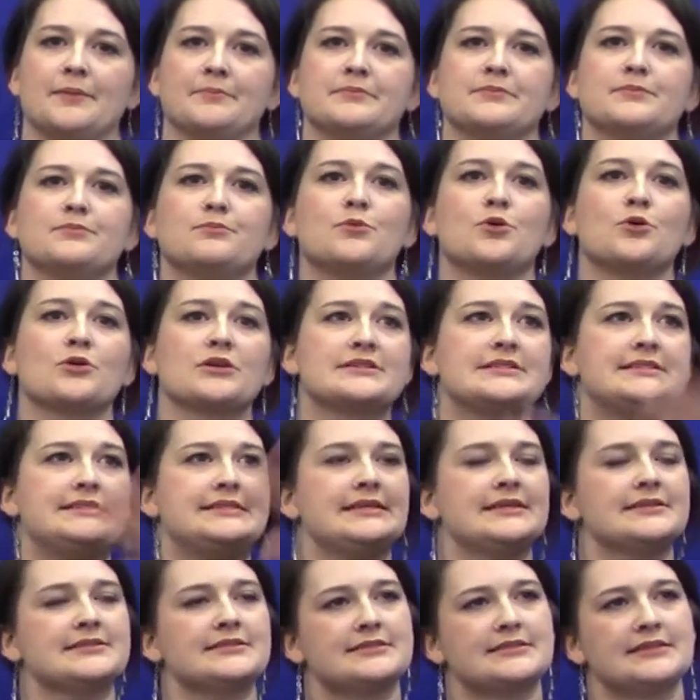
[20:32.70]
more
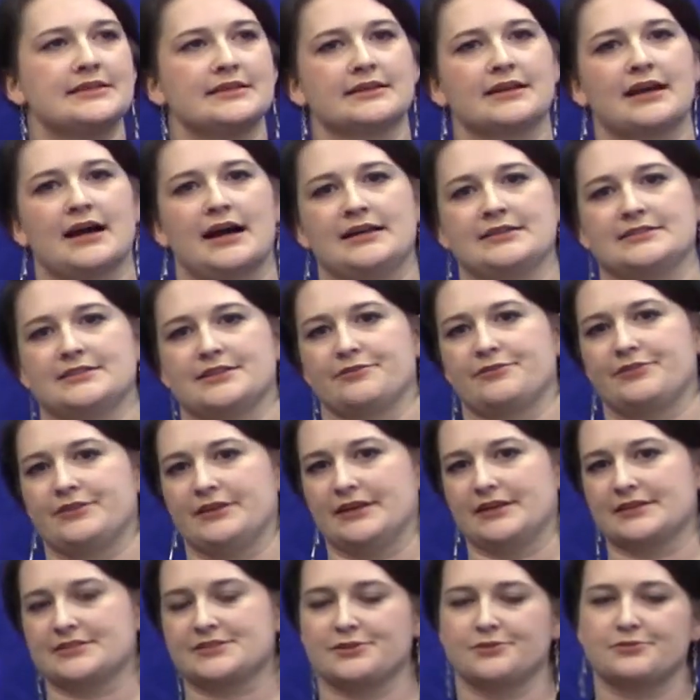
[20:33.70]
distant kinds of
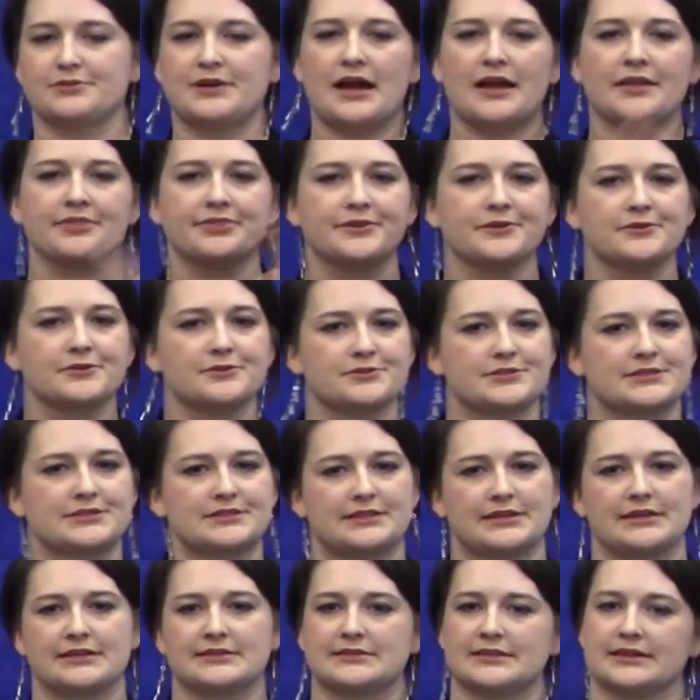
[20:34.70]
things. So not those
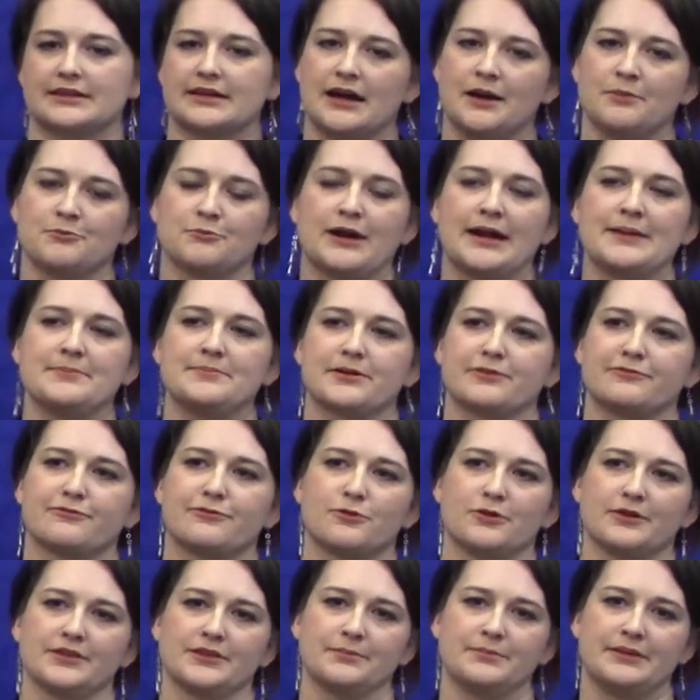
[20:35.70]
things that come right
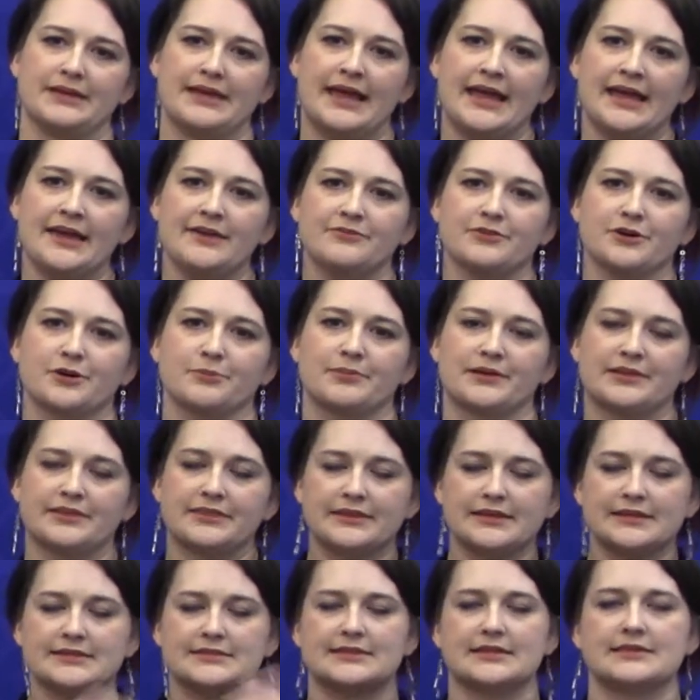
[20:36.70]
before the behavior, but
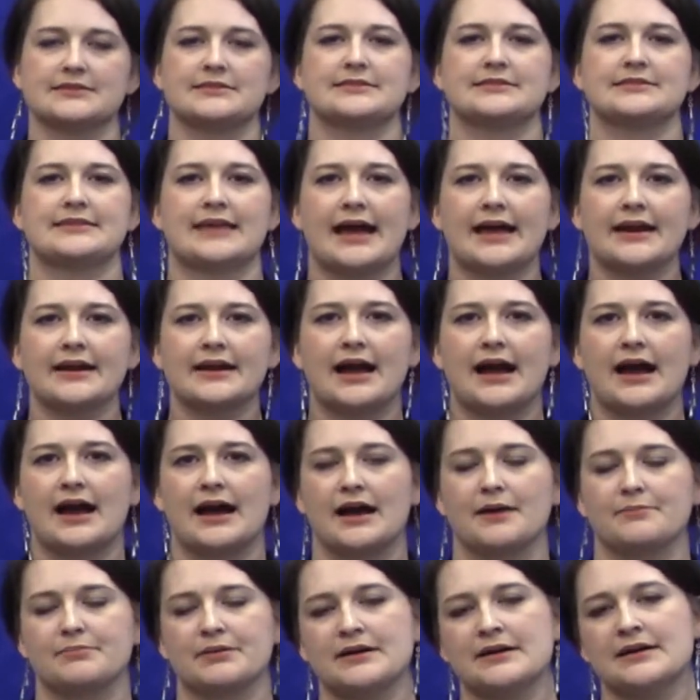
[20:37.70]
things that set
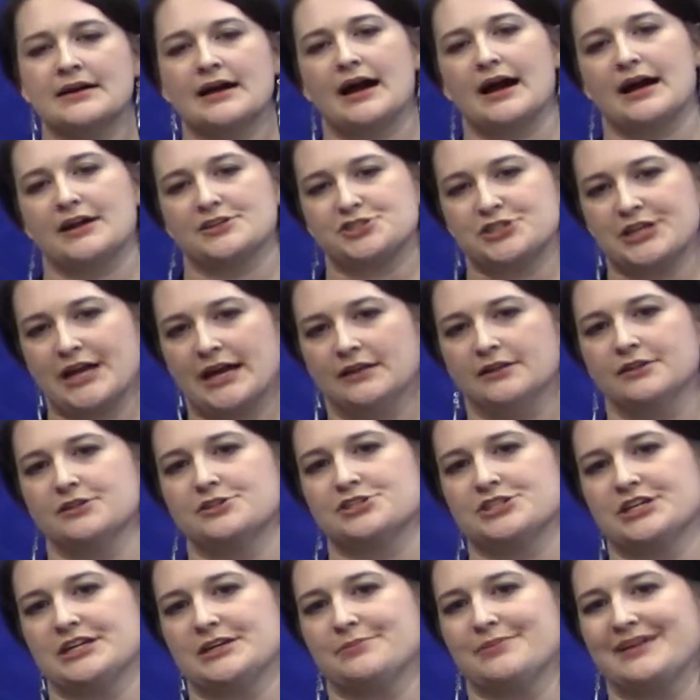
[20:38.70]
up a
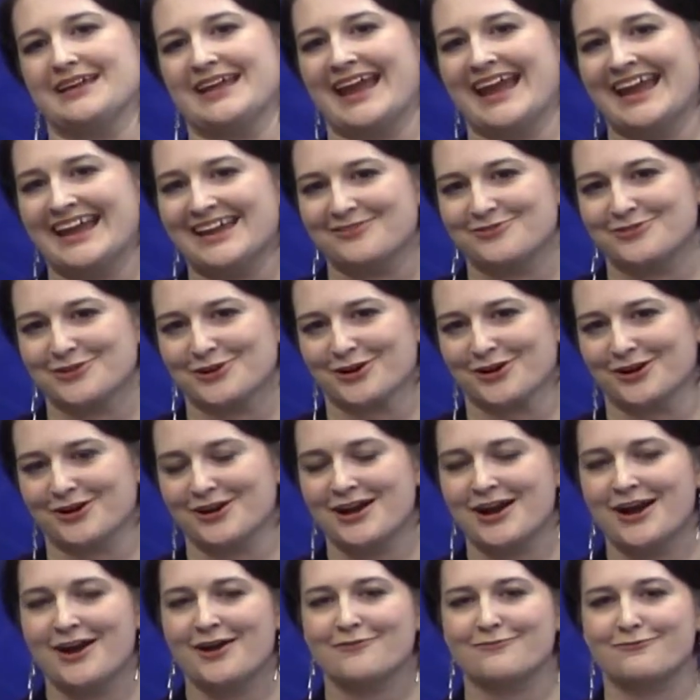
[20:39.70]
challenging behavior
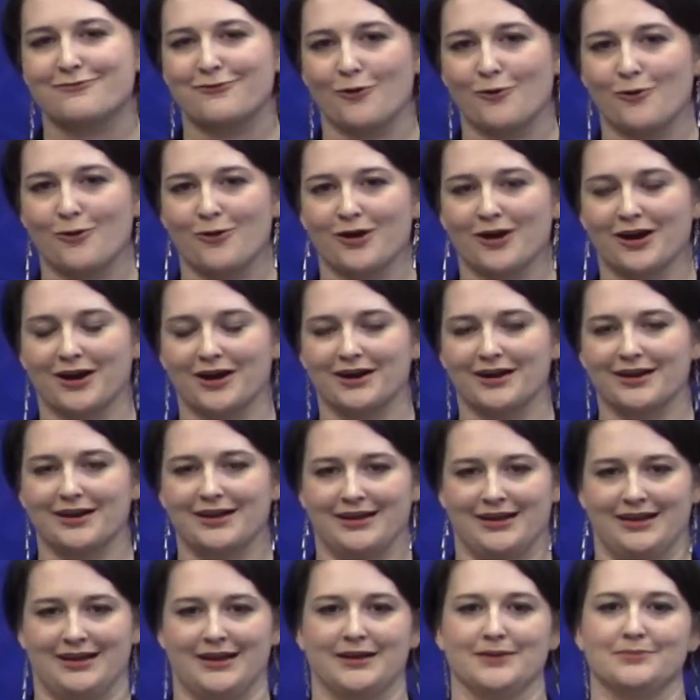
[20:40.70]
for
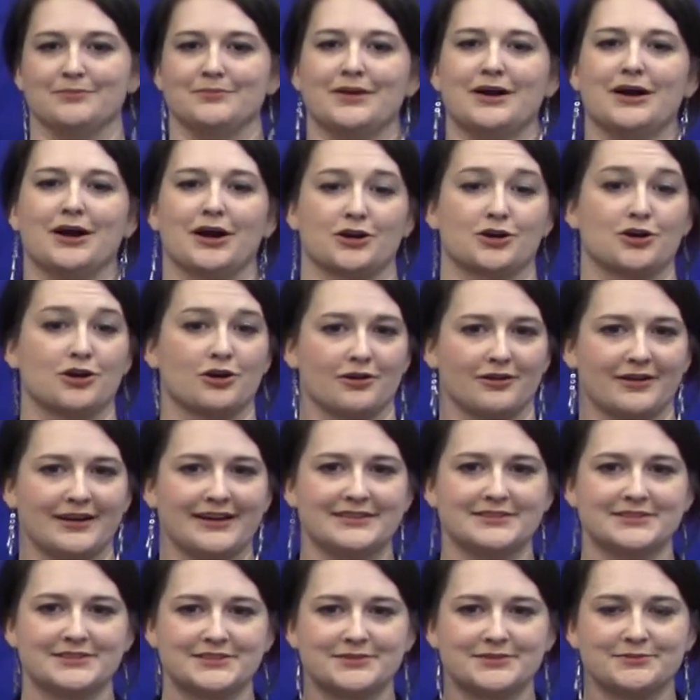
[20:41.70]

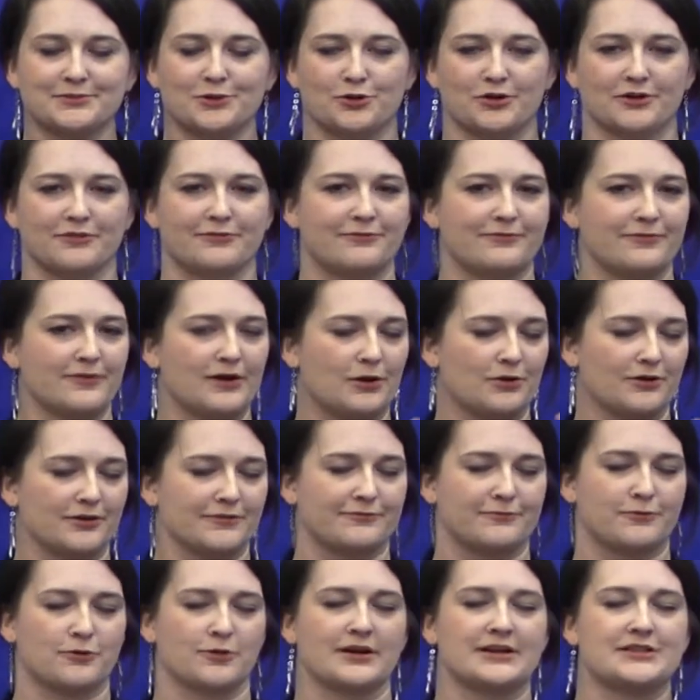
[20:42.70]
occurrence or
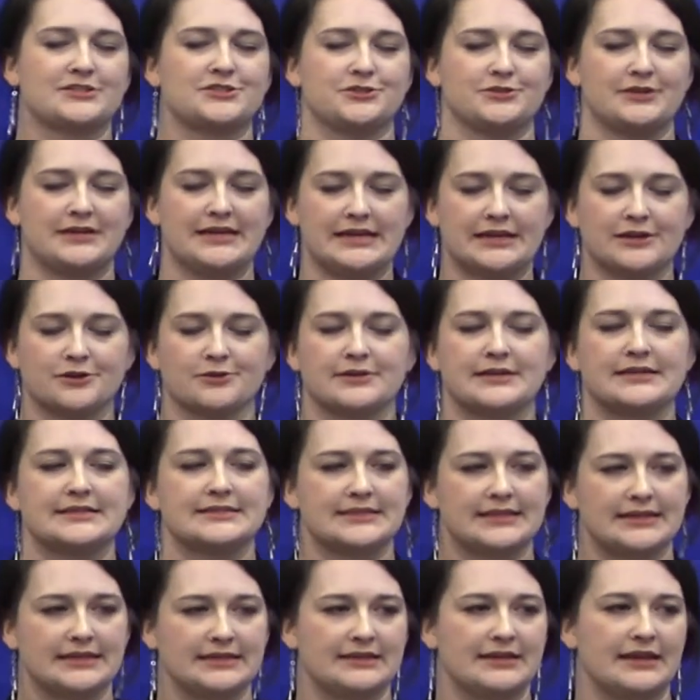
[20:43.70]
for it to increase
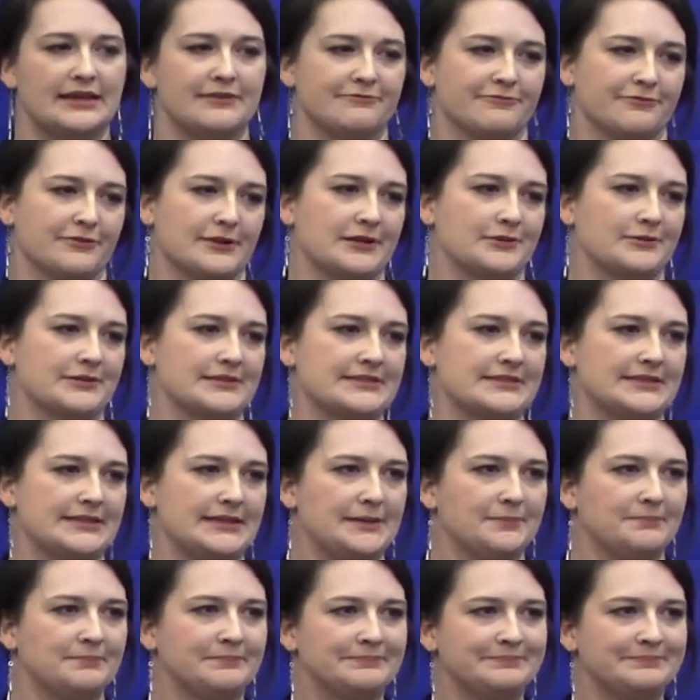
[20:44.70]
in frequency.